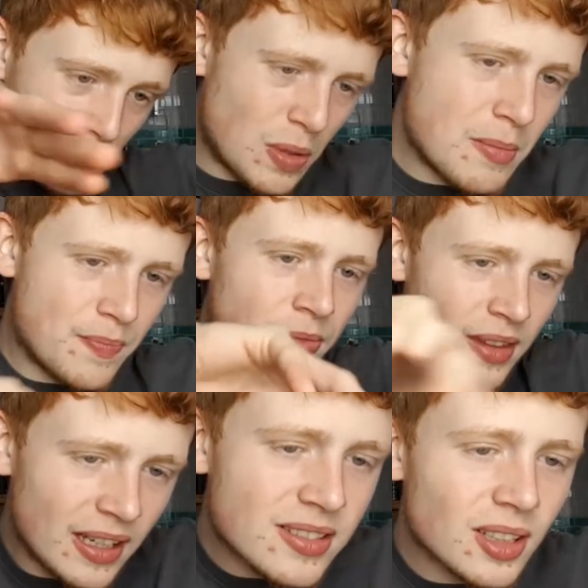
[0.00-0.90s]
swim.
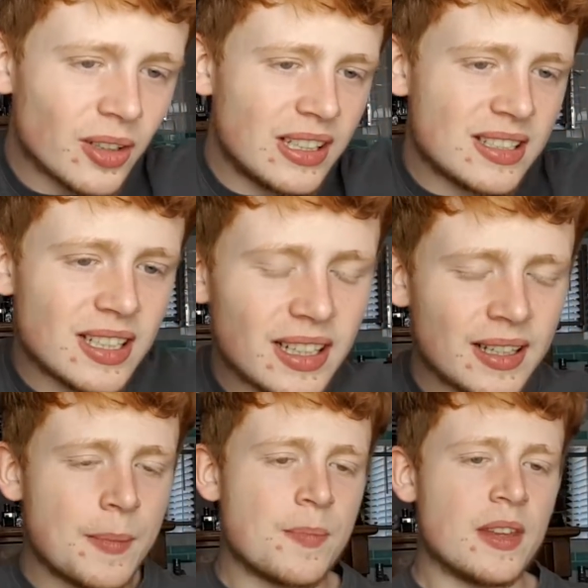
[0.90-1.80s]
It's a lot easier.
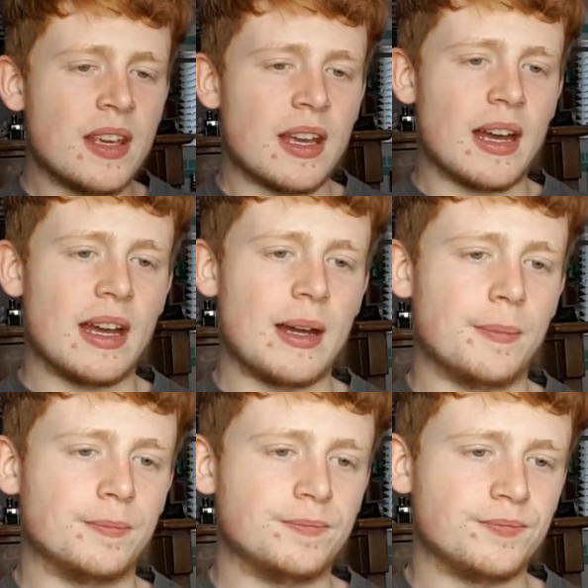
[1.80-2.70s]

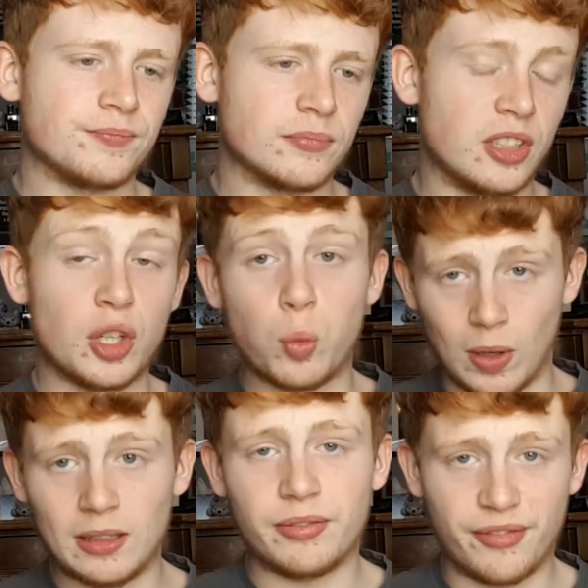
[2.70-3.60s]
You
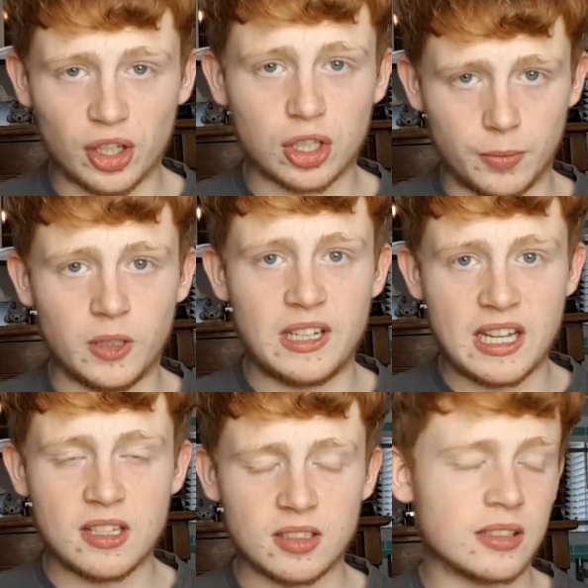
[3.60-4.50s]
will fuck up your
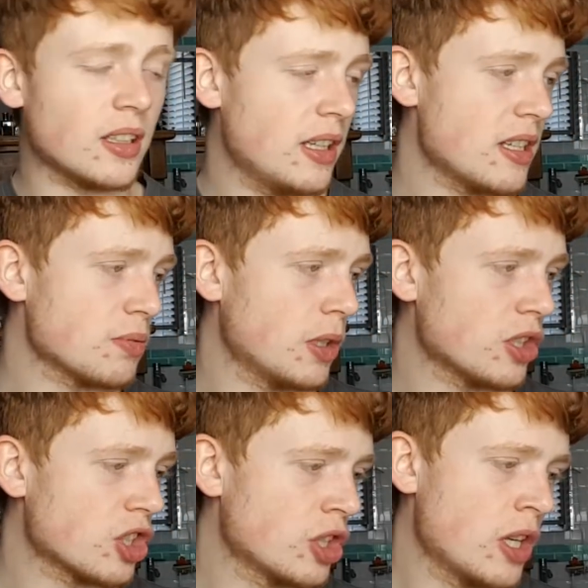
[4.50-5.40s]
knees, I tell you this
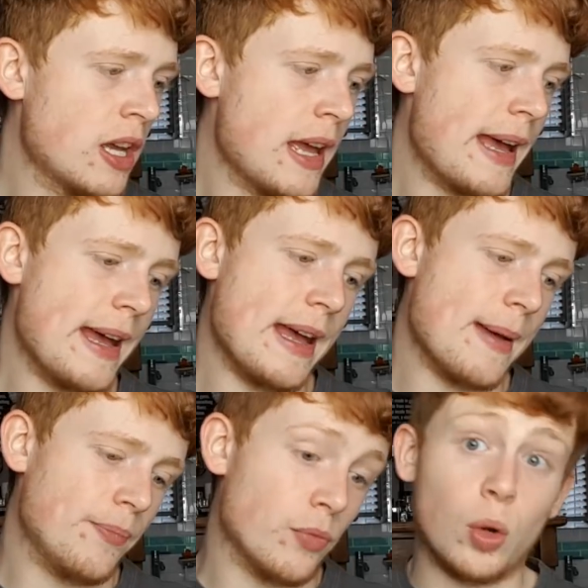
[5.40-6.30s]
much.
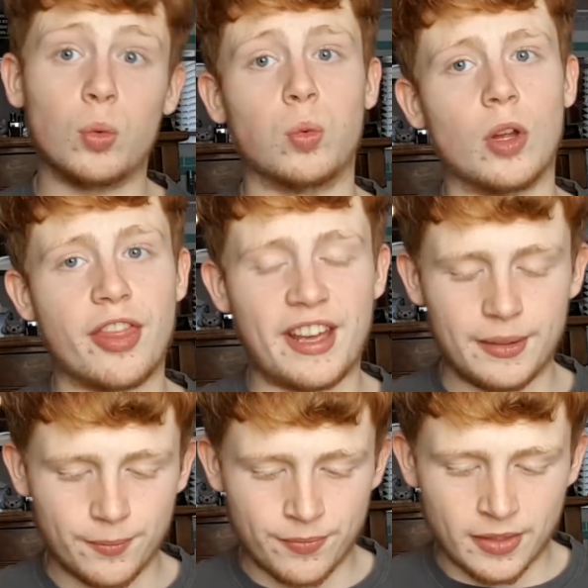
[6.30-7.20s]
One thing.